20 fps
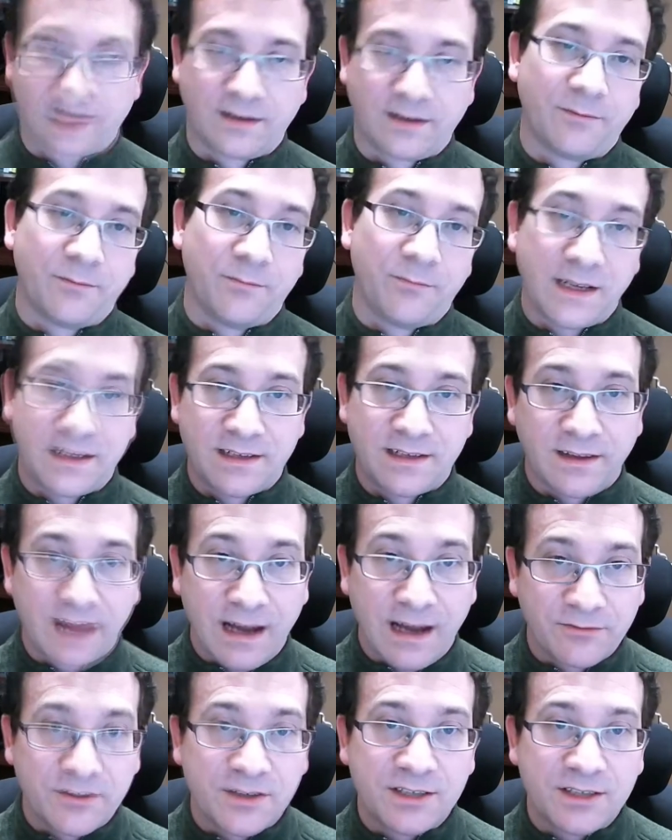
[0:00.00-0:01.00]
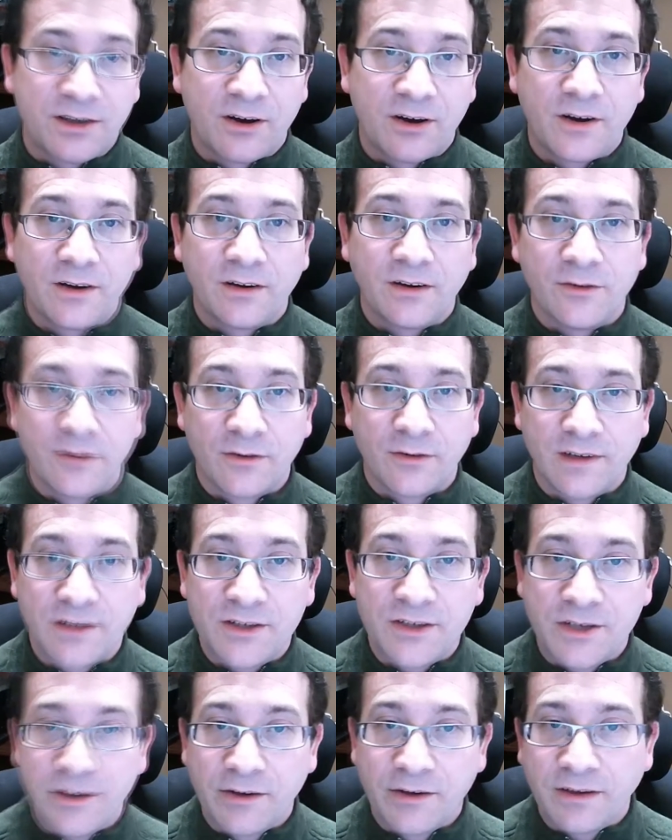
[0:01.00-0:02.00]
basically after starting a neural
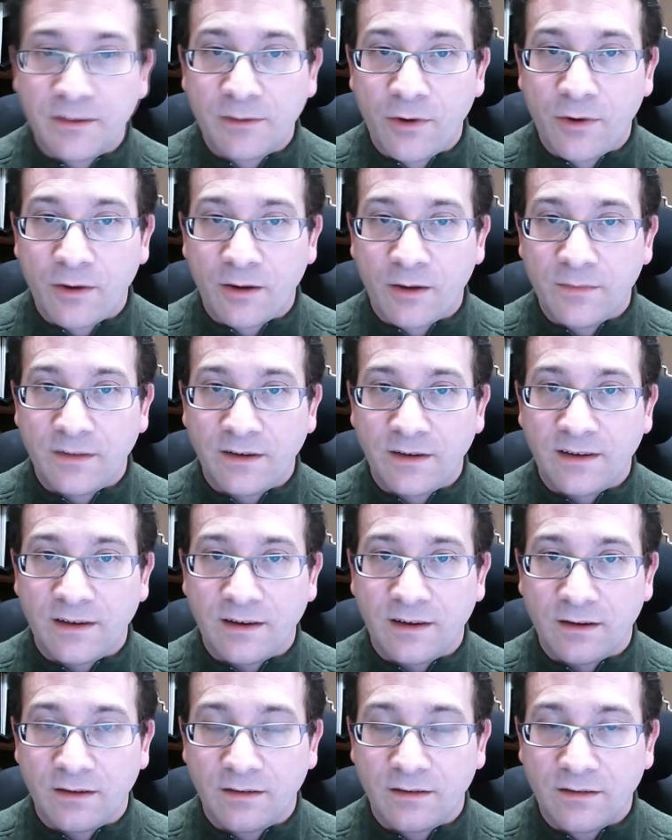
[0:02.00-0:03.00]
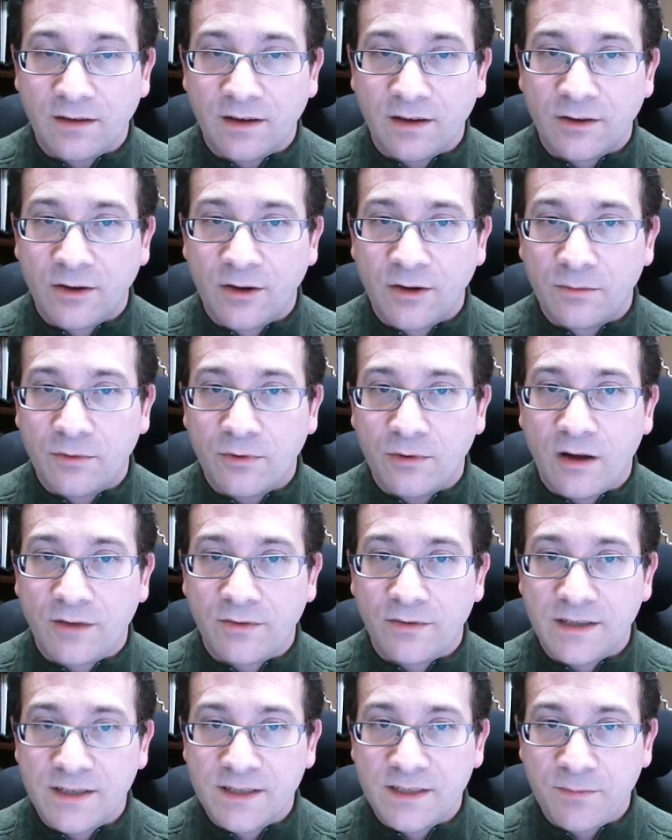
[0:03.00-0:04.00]
engineering department at a
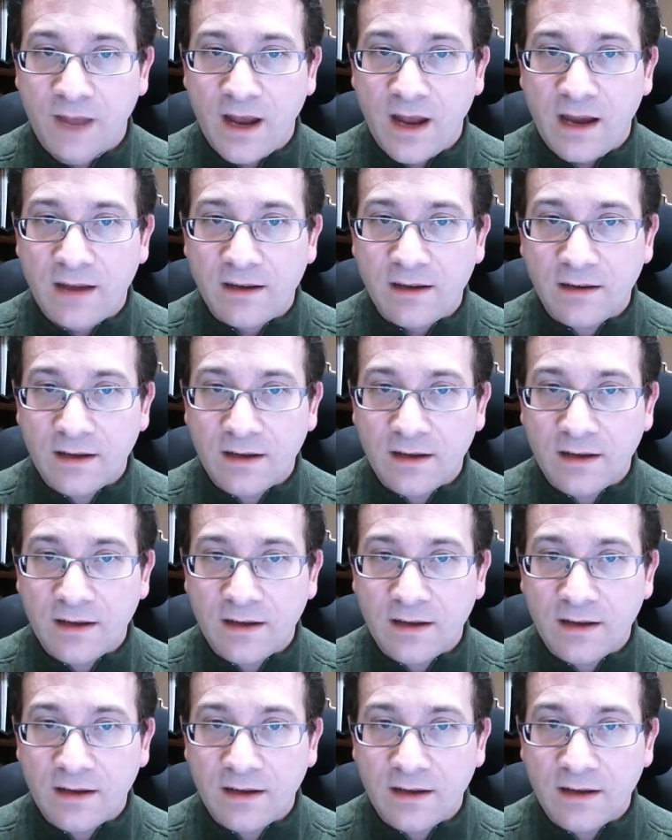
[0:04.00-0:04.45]
nonprofit in Spain,